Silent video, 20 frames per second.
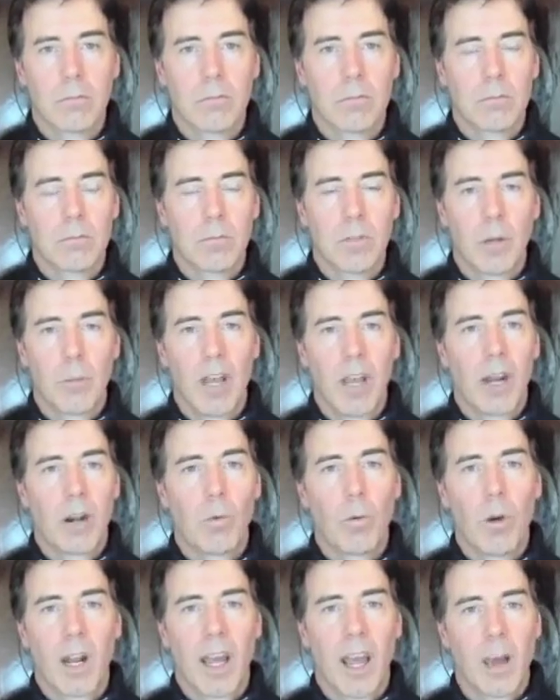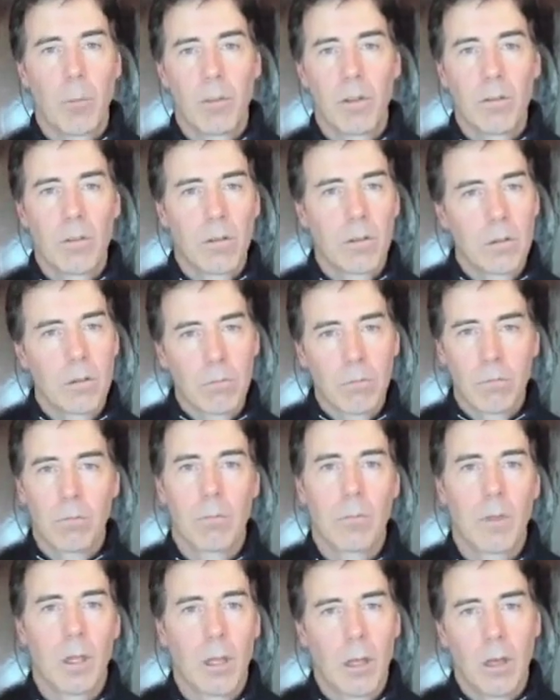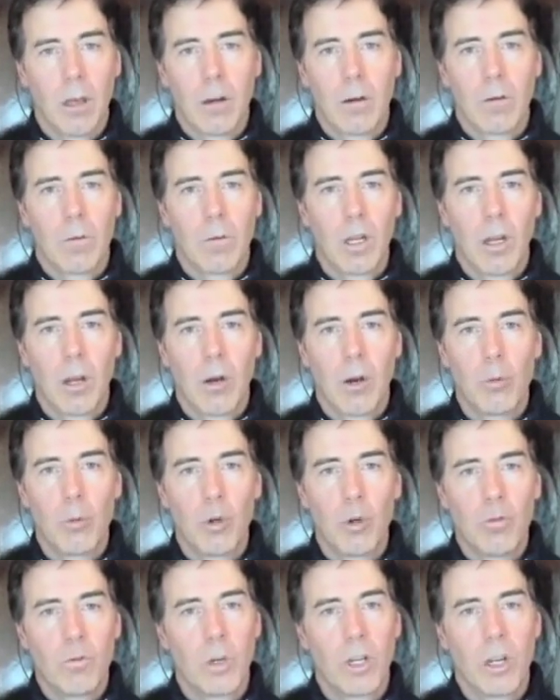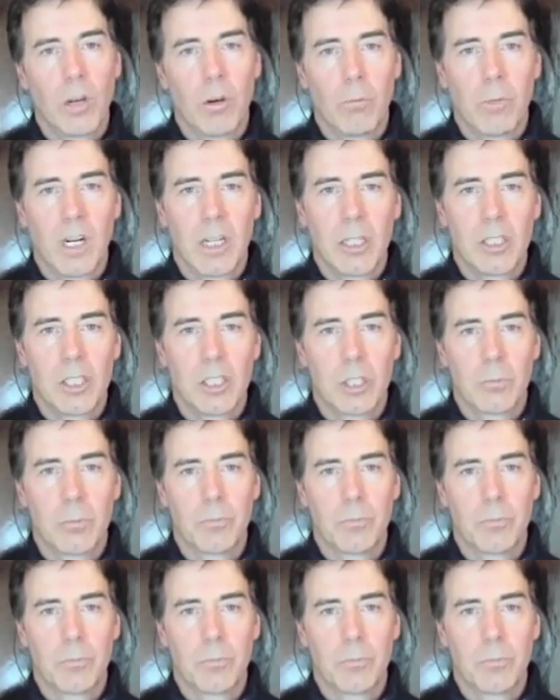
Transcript: no matter what happens, we don't move, we don't budge.